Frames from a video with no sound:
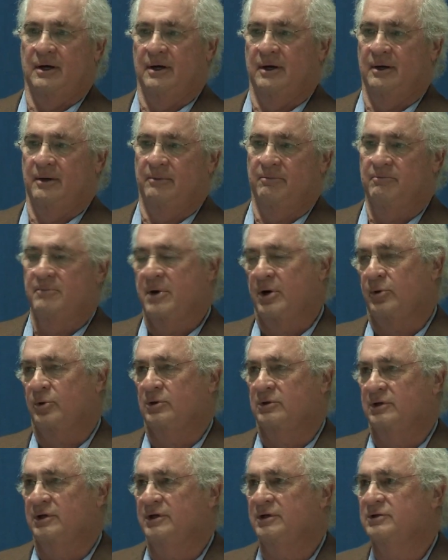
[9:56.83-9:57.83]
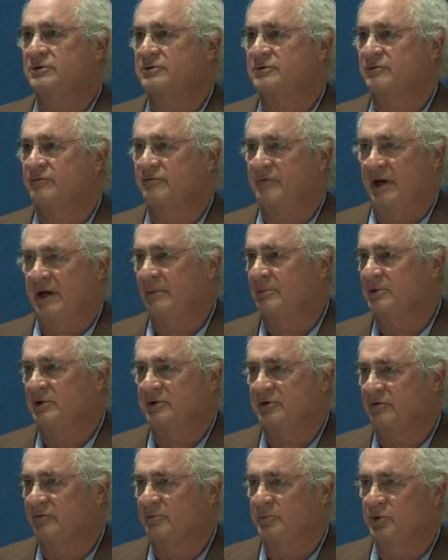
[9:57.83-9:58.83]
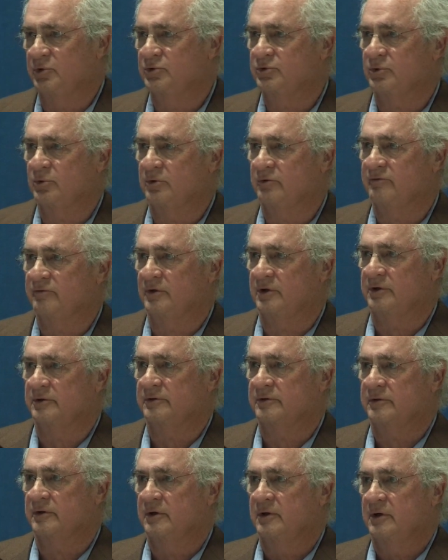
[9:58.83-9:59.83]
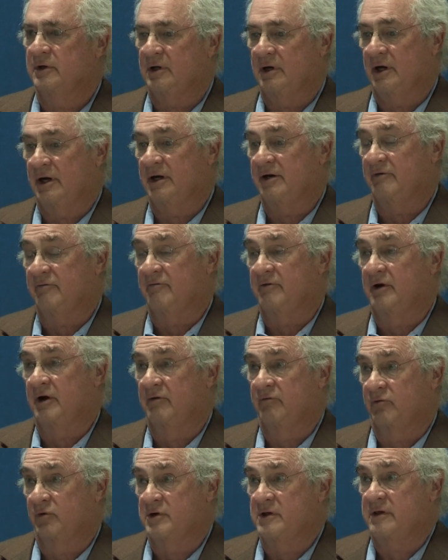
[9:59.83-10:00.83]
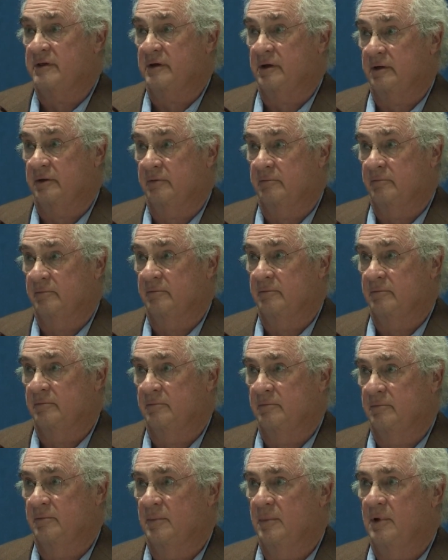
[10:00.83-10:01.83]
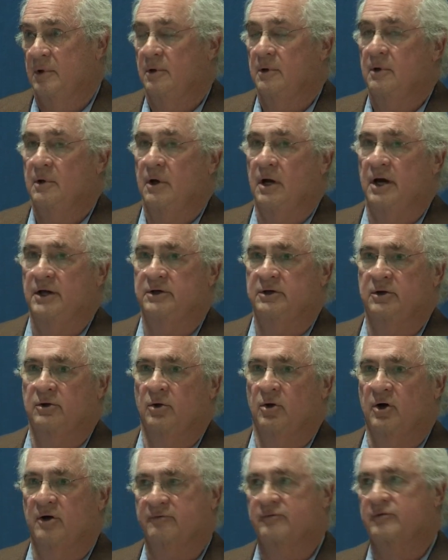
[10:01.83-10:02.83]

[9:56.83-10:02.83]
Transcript: Merrill Lynch family of mutual funds. I have everything. I can offer